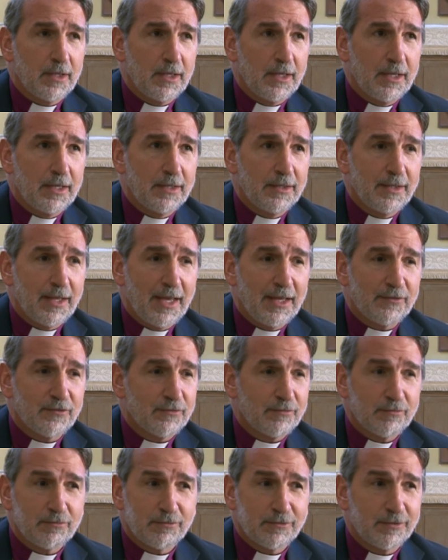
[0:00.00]
and
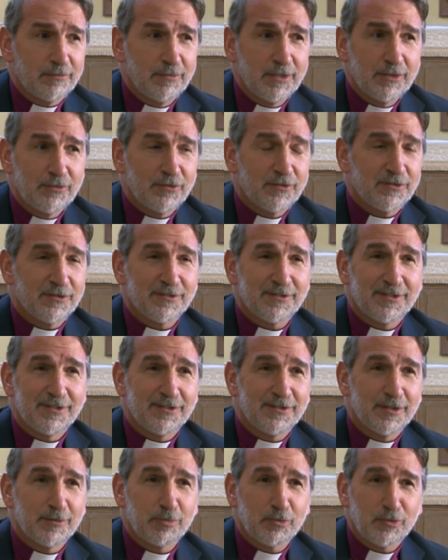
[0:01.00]
that's, to me, was just in
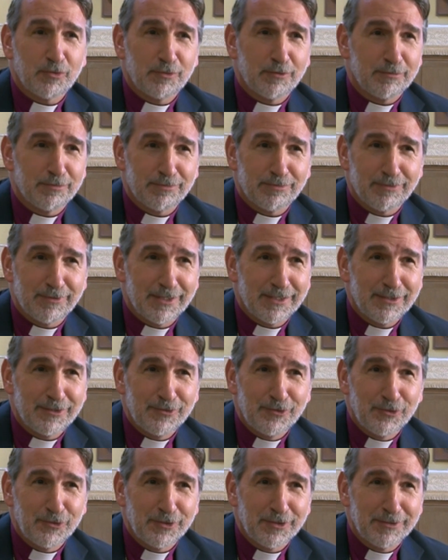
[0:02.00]
a typical way
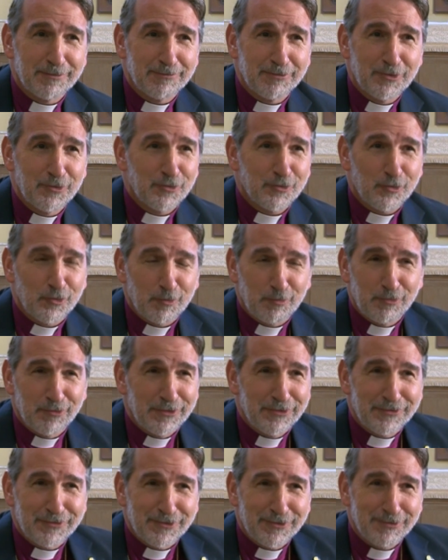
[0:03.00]
you do it in a youth group. You
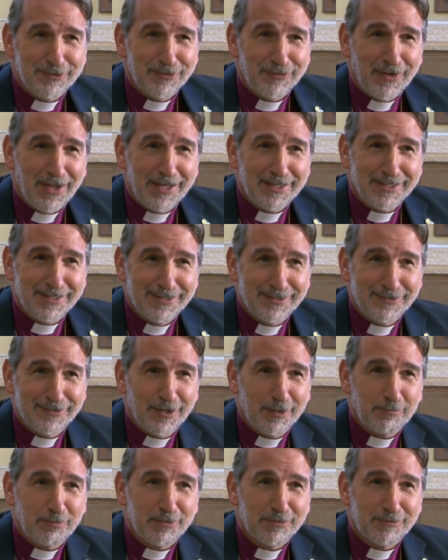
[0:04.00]
used to divide kids
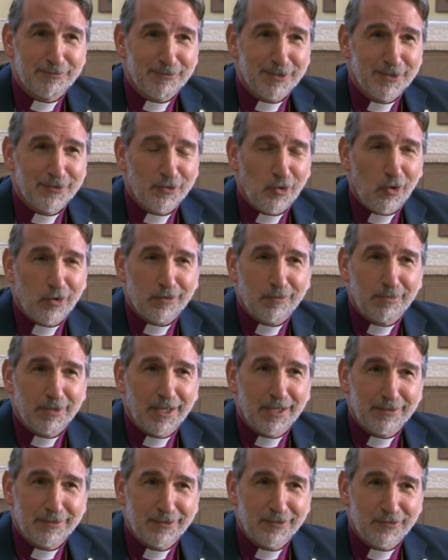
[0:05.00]
up and talk
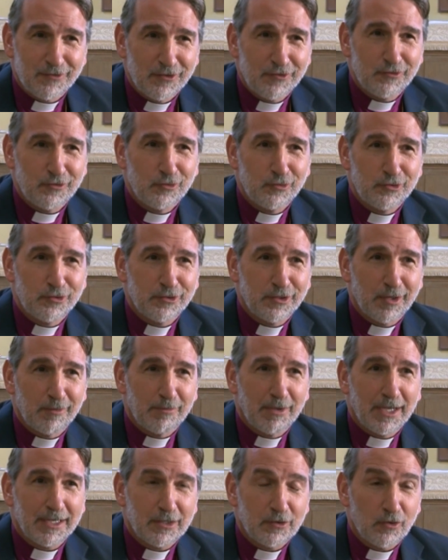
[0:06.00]
about this issue, and you
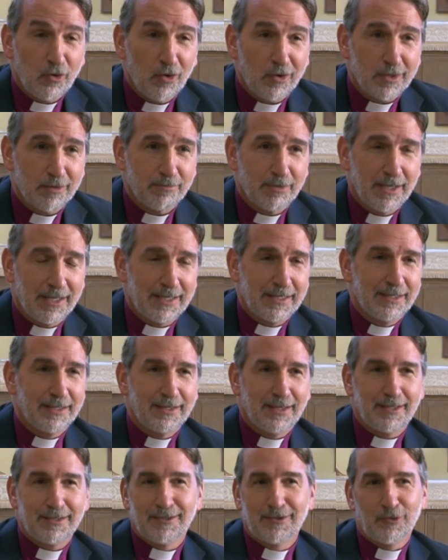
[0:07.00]
come back and talk about it.
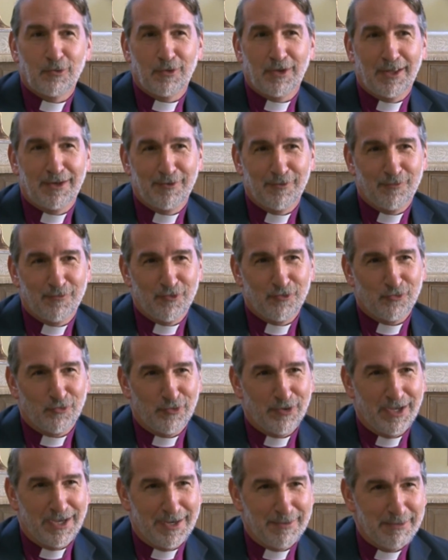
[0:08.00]
I didn't know it had an
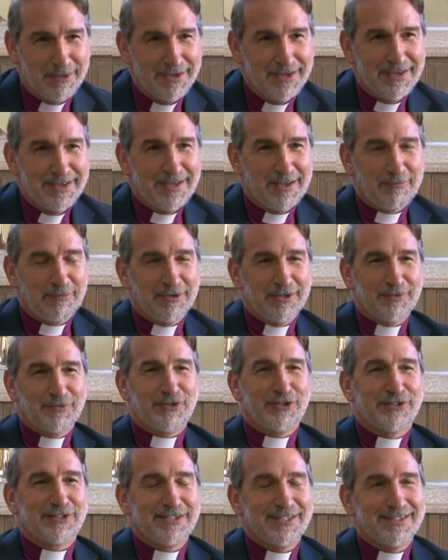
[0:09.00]
official name, but
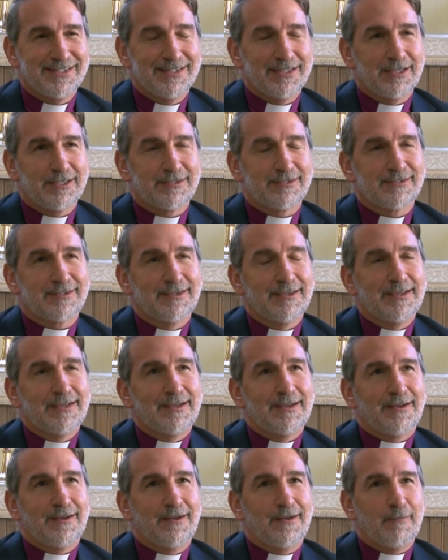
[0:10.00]
evidently it does.
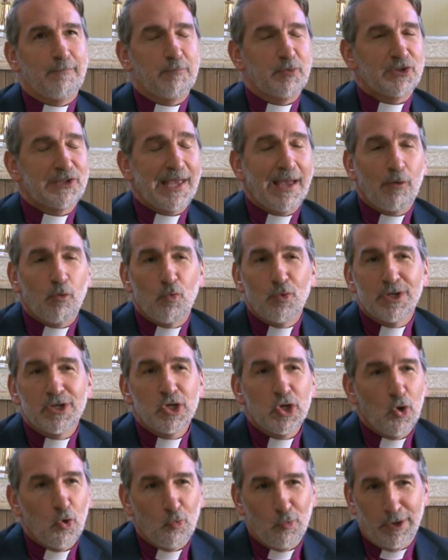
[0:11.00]
But that
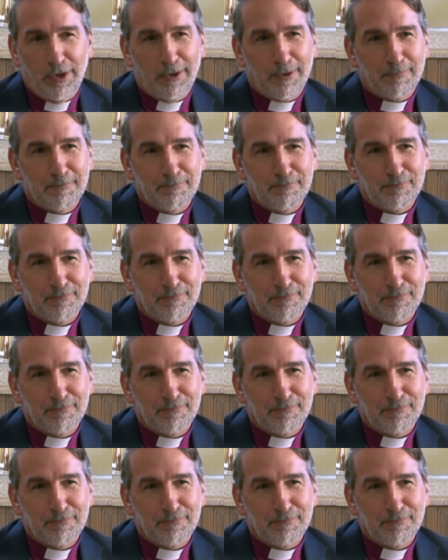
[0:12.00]
went nowhere.